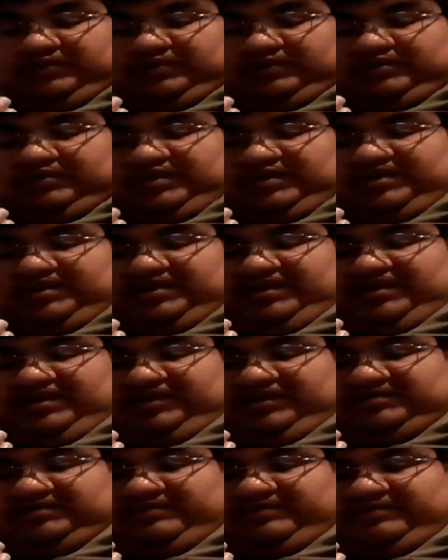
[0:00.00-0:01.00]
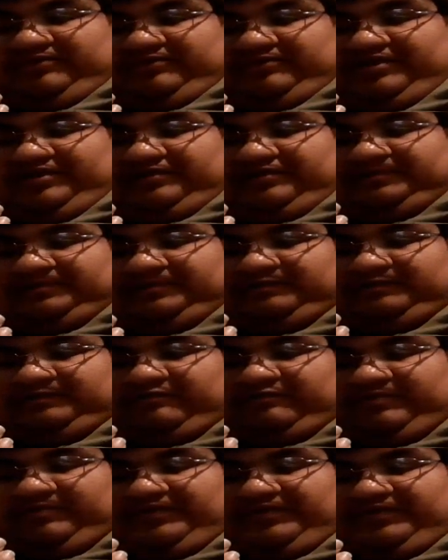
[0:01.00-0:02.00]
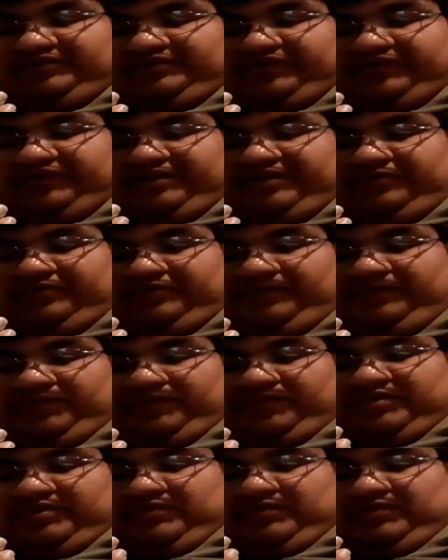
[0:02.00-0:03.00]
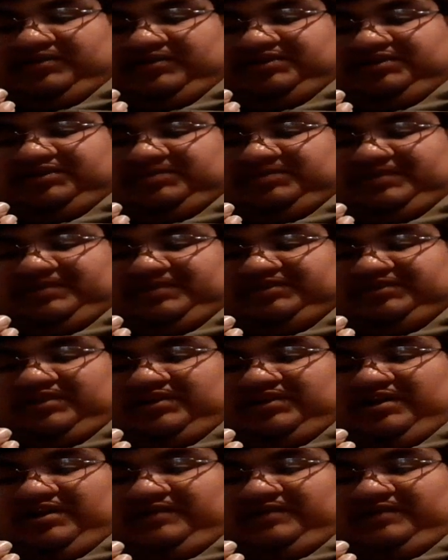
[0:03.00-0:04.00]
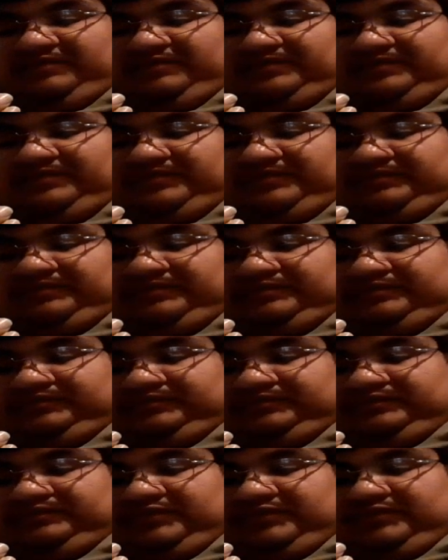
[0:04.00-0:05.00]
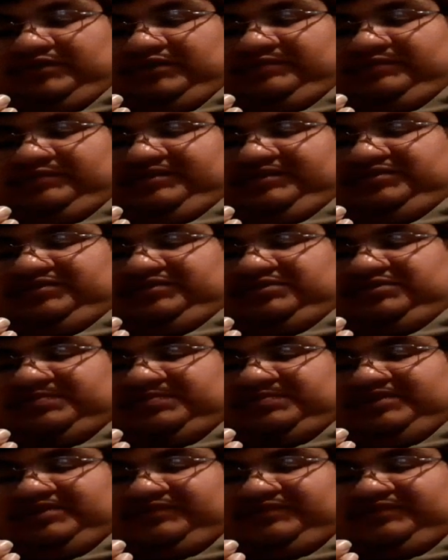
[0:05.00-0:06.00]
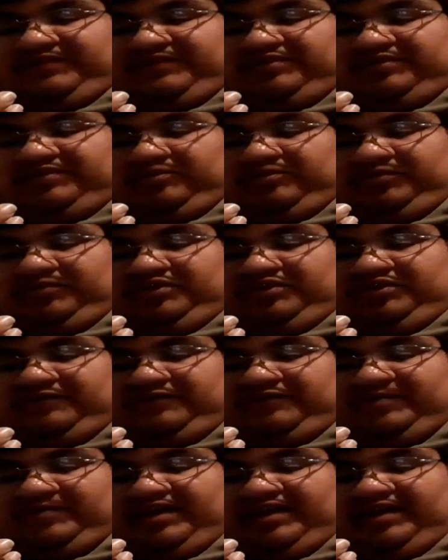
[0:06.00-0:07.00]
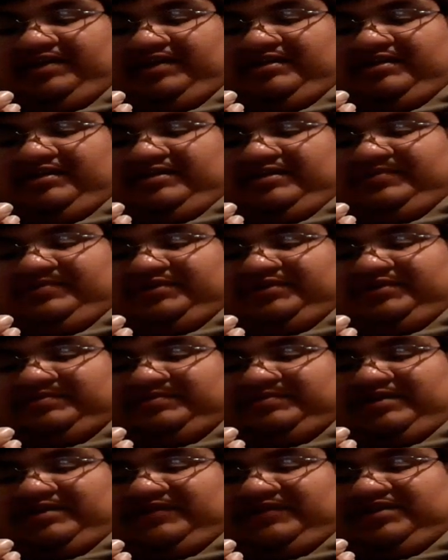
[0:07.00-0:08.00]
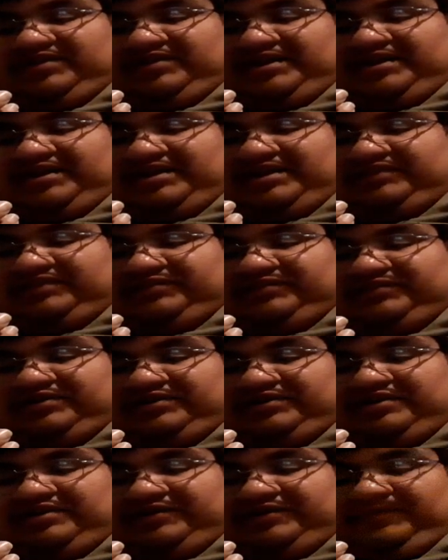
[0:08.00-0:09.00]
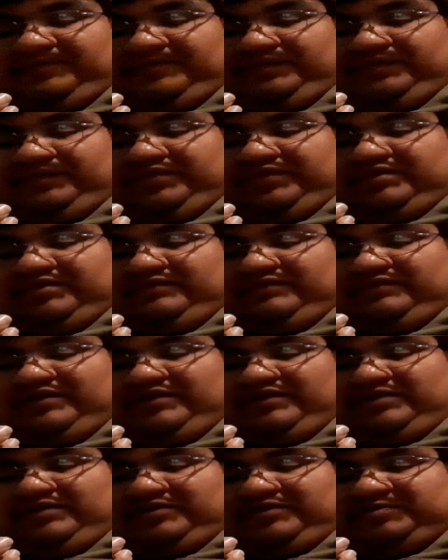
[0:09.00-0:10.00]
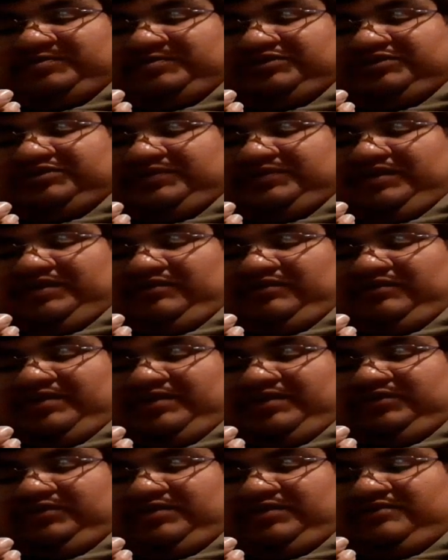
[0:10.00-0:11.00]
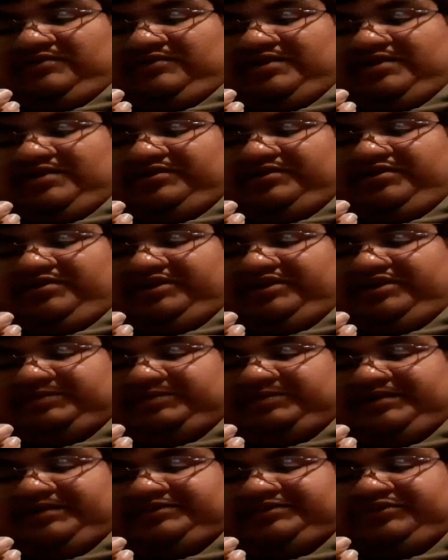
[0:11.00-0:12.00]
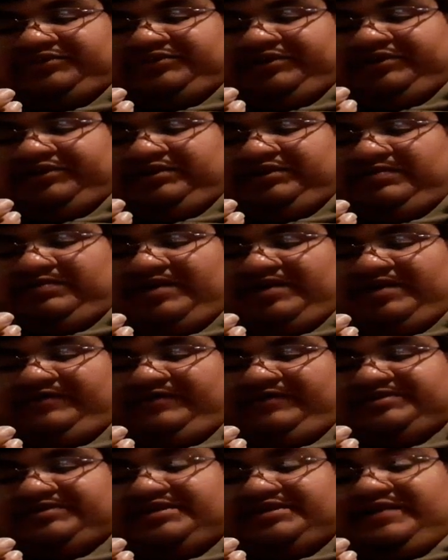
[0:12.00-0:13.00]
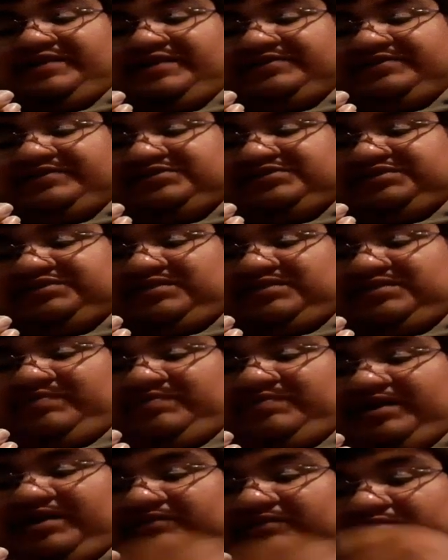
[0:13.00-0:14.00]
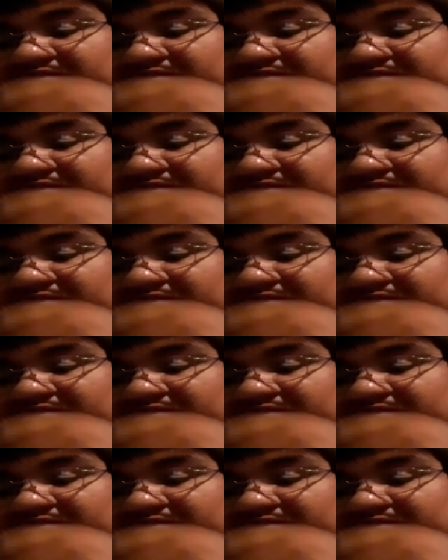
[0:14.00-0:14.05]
Igneous Mineral for Bermuda Triangle. When this unit is placed on. When this unit is placed, reveal a normal unit from your hand, put it on the bottom of your deck, and draw a card. Rear once per turn. When your grade 3 or greater unit is placed during your battle phase, this unit's in the back row.